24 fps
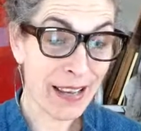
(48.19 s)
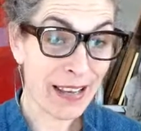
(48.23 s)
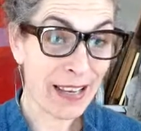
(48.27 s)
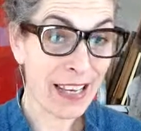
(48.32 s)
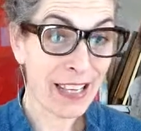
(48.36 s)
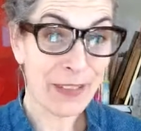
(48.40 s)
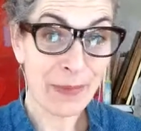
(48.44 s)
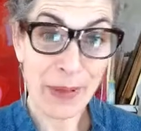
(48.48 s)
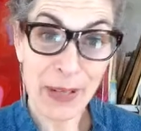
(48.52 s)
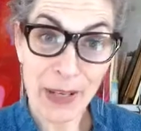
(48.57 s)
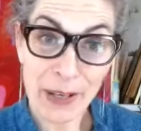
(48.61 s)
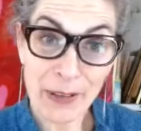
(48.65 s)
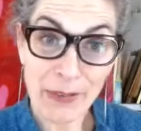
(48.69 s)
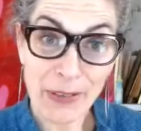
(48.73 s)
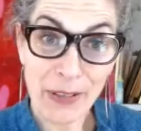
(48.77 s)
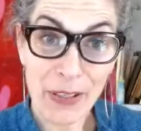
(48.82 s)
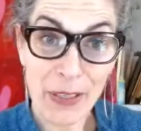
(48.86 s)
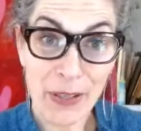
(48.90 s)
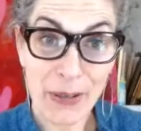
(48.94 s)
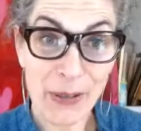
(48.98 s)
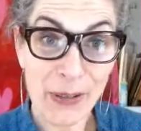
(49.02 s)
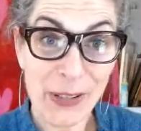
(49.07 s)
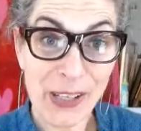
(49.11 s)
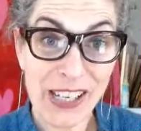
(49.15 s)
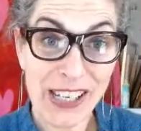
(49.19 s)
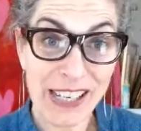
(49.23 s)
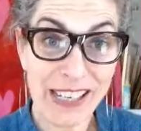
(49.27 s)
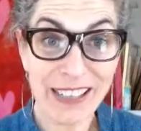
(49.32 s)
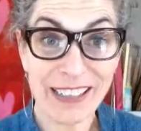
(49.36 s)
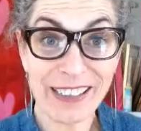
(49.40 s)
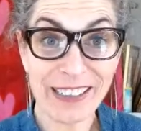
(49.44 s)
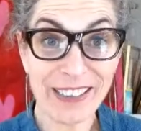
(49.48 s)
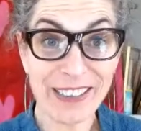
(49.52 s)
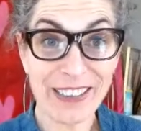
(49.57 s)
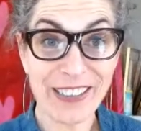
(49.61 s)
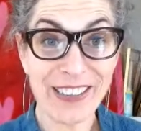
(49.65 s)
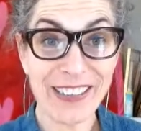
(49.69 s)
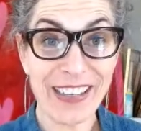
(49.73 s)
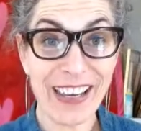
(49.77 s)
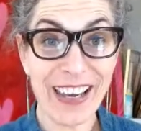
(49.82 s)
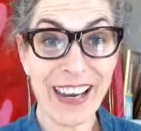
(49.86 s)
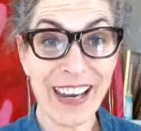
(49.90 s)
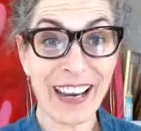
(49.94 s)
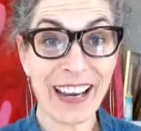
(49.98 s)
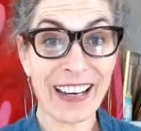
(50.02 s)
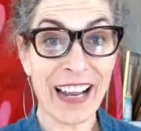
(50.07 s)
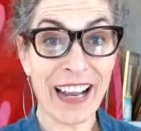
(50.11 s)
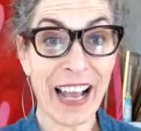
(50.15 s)
it's been over 30 years,
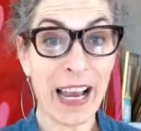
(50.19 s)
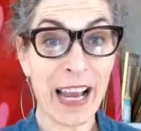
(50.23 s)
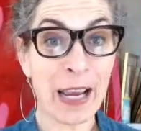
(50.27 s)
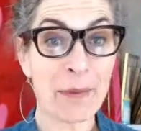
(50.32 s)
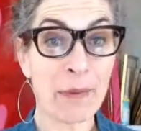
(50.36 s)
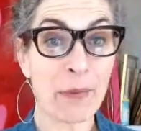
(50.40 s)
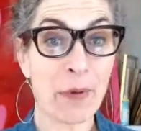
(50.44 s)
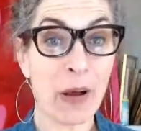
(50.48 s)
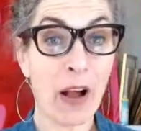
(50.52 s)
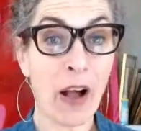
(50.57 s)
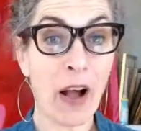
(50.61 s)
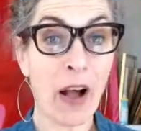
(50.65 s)
and I am